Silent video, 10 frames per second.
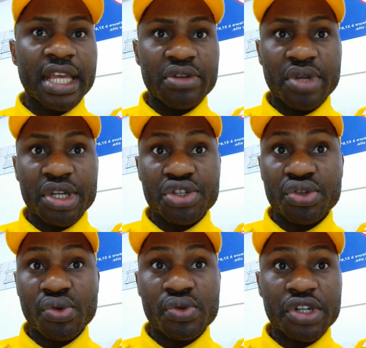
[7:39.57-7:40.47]
education
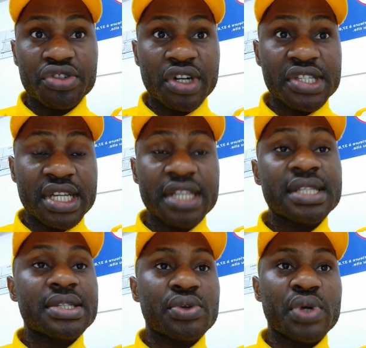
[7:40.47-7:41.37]
or natural
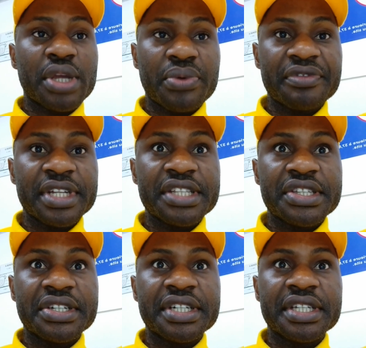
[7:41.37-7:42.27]
sciences or equivalent
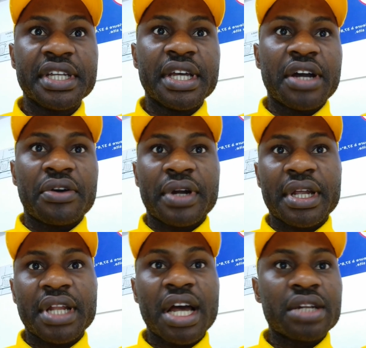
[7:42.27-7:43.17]
degree, all
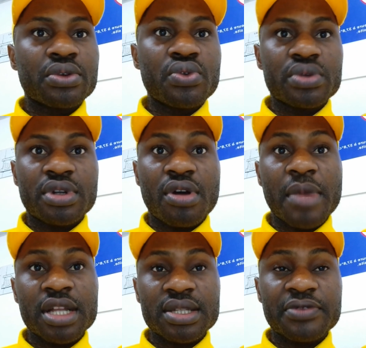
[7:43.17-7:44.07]
right, and good
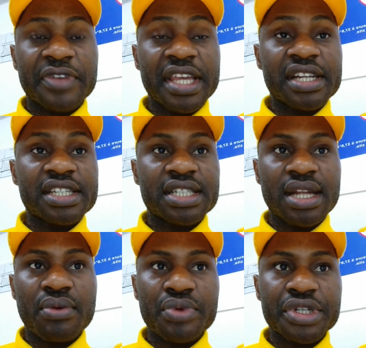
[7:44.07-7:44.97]
commands of English
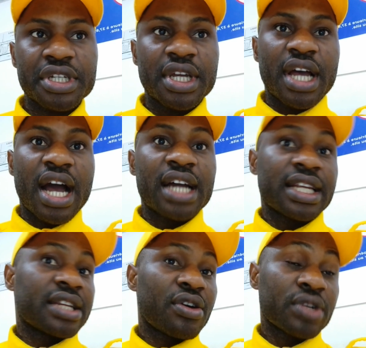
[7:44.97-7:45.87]
language.
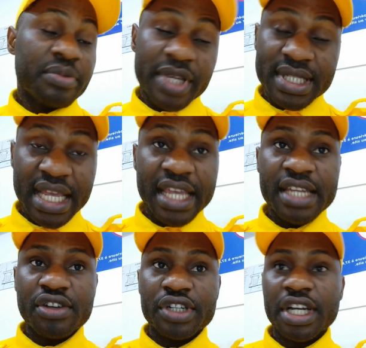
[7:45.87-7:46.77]
And it all depends
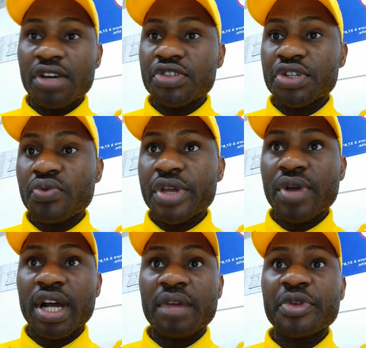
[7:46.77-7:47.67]
again on the country where you
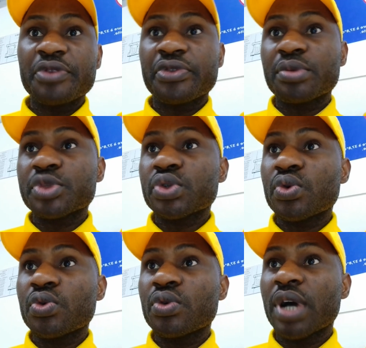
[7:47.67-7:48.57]
are coming from.
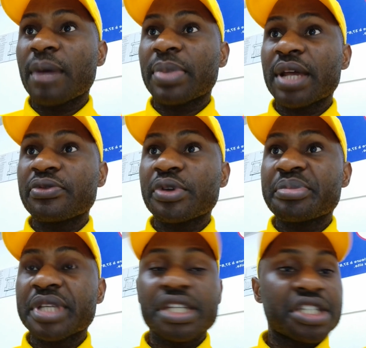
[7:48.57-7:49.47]
So applying for a
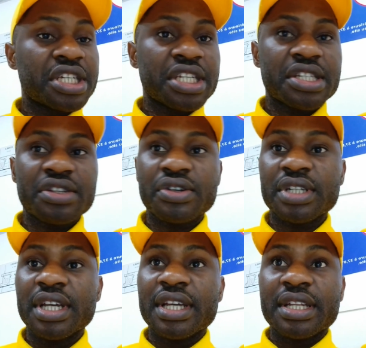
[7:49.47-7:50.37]
PhD is not,
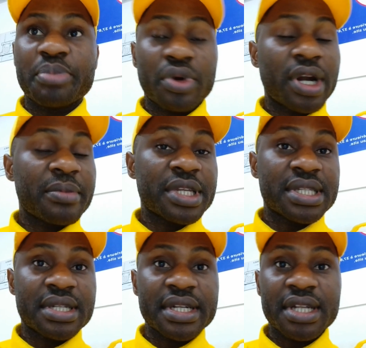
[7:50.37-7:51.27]
the program
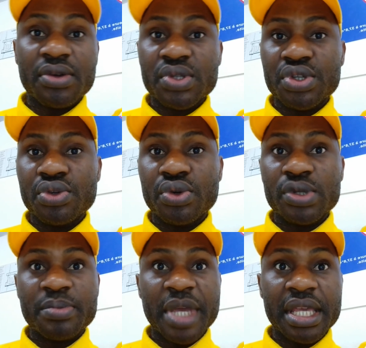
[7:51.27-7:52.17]
is 3,000
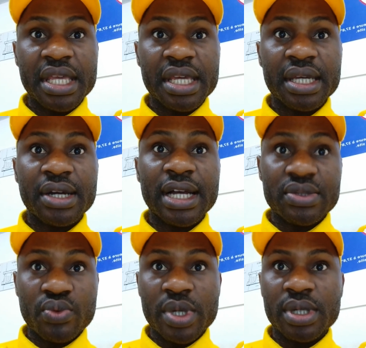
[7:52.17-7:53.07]
euros per year
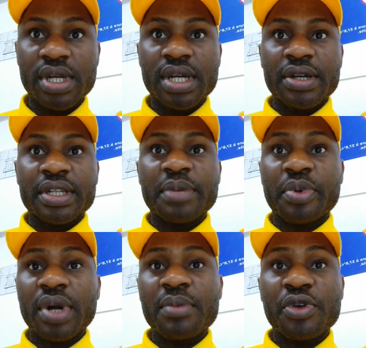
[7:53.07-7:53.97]
as well. The
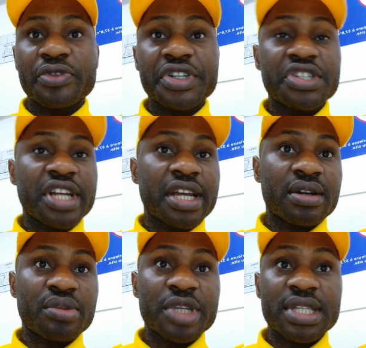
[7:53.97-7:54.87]
program of Regional
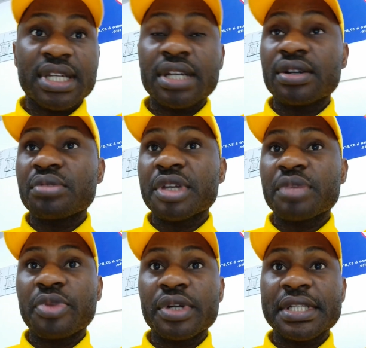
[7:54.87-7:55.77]
Economics and
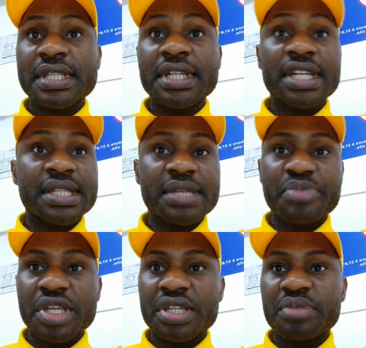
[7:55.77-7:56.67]
Economic Policy, that is a
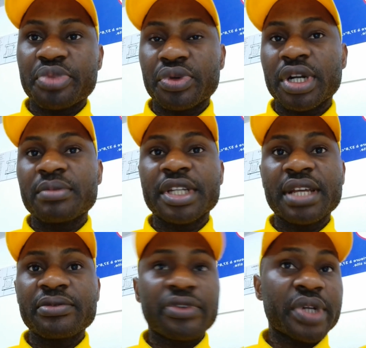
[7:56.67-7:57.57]
PhD program.
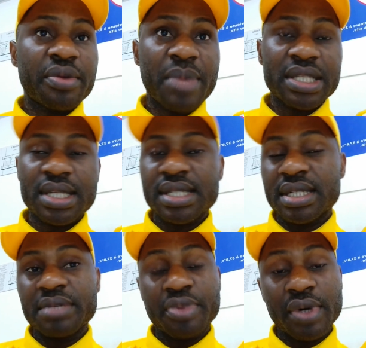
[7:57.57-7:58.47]
Then for the master's
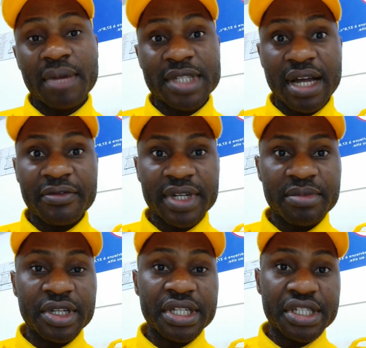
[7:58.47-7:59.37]
degree programs
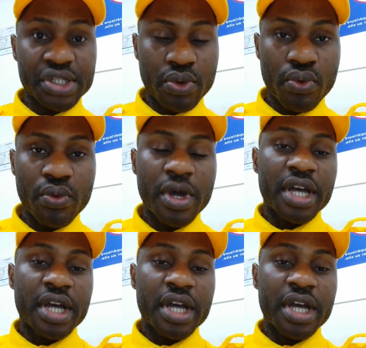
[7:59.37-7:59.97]
available in the school,